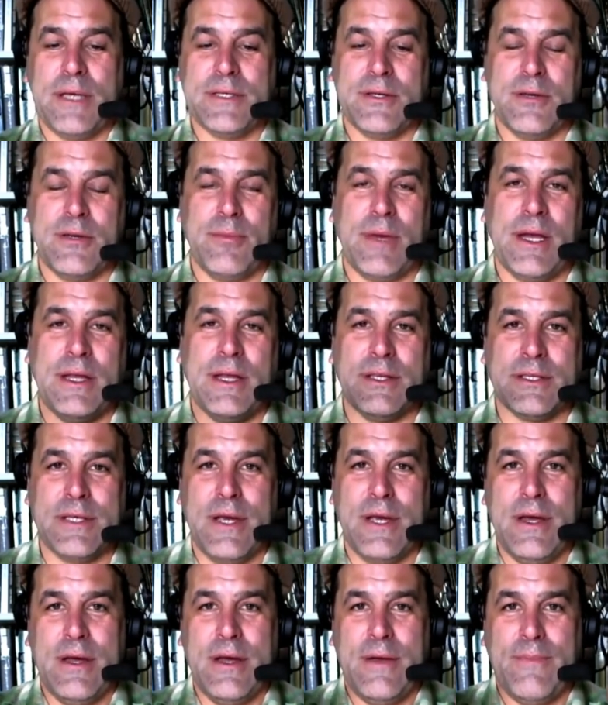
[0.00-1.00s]
basically
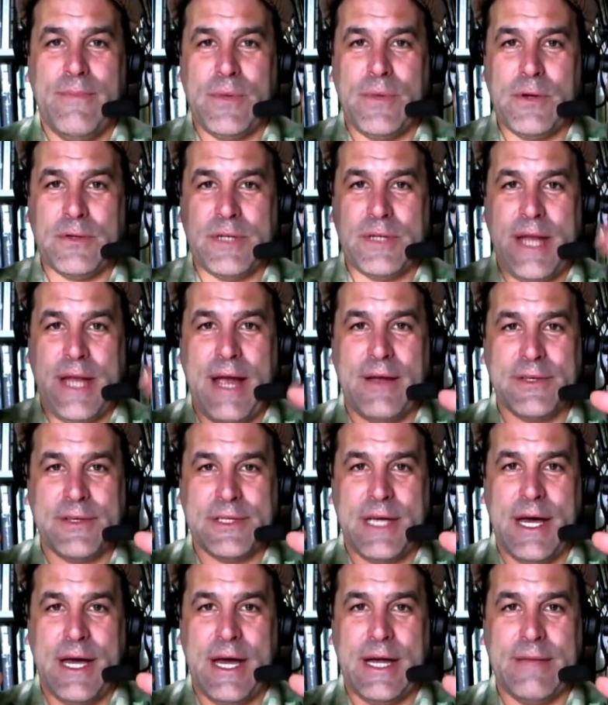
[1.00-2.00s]
means there's an
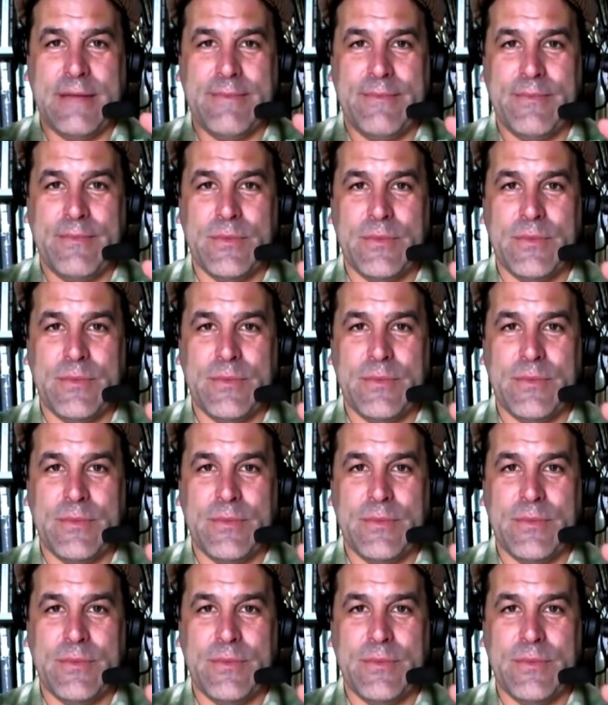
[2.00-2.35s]
outside,